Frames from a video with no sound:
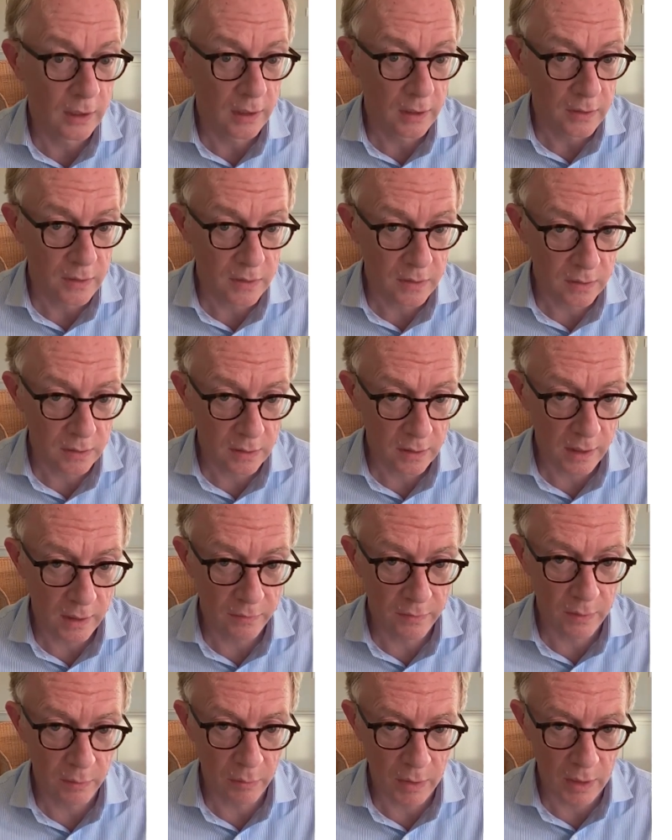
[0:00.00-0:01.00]
still
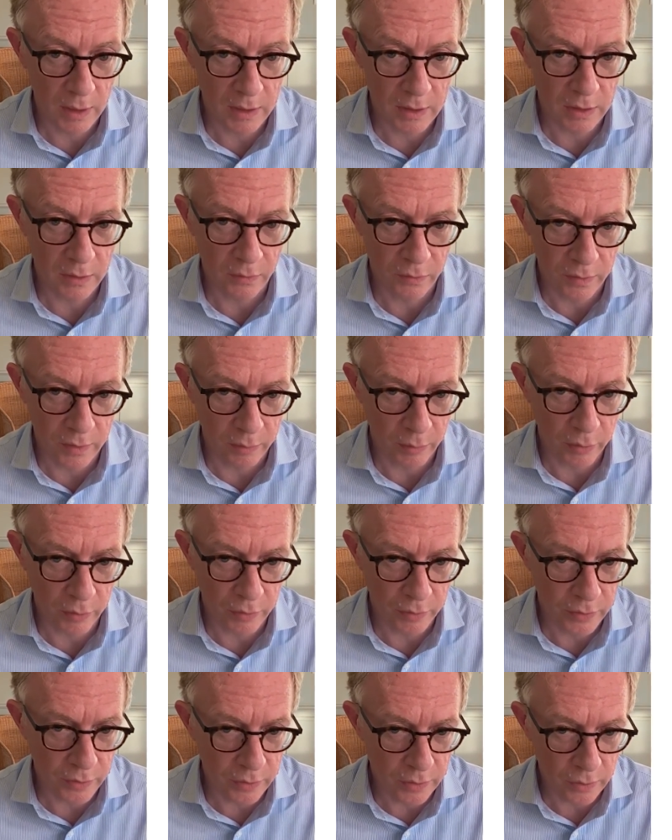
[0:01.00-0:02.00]
having MASH and
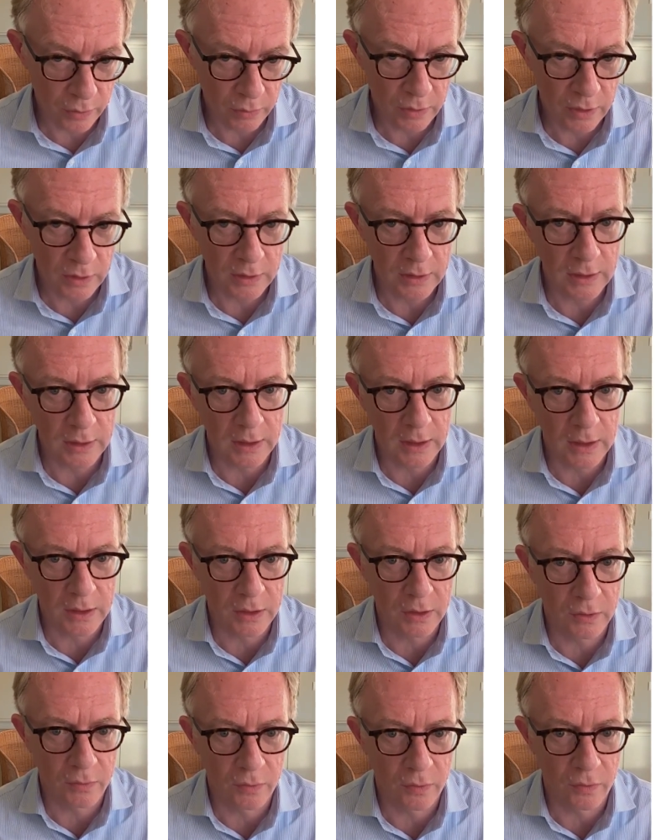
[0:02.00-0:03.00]
fibrosis, so an
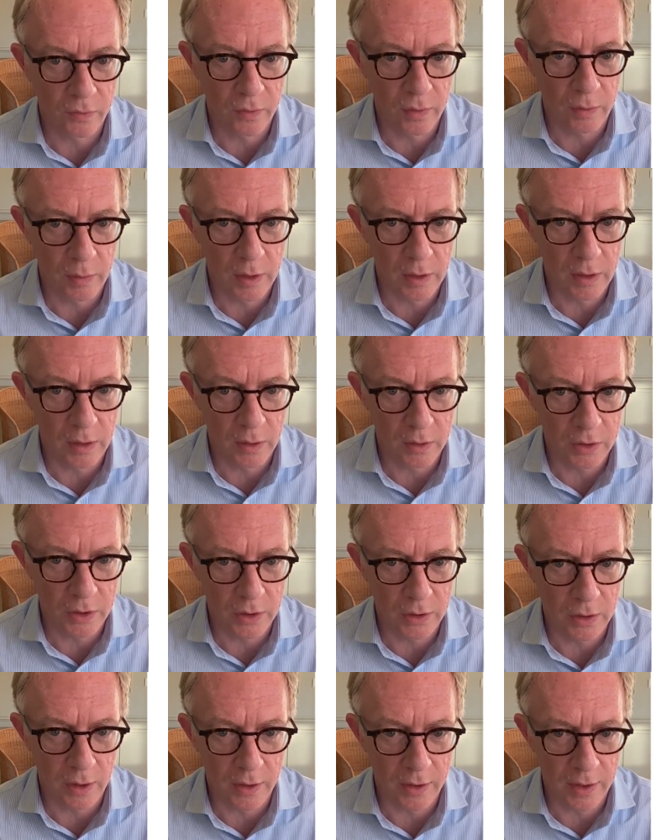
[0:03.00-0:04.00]
indication for
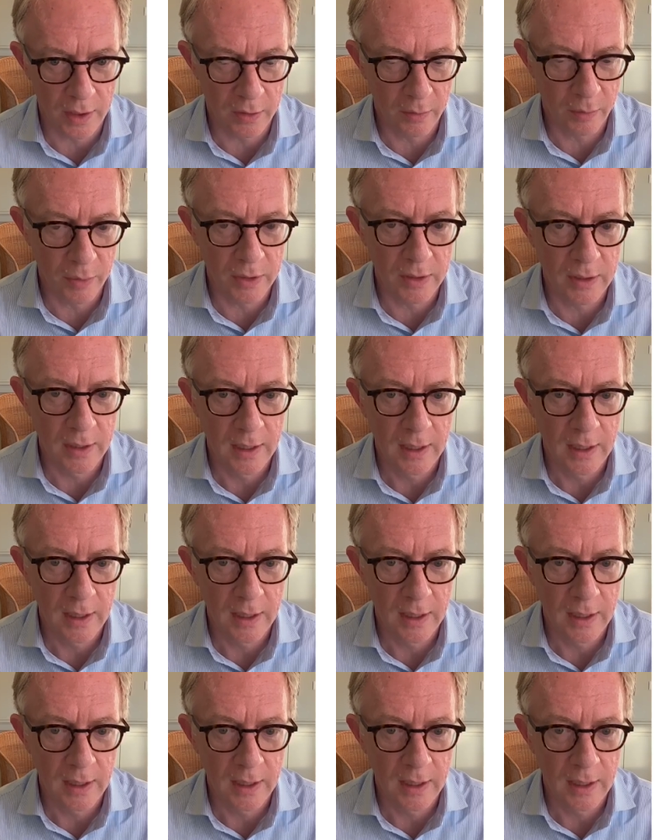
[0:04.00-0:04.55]
pharmacological therapy.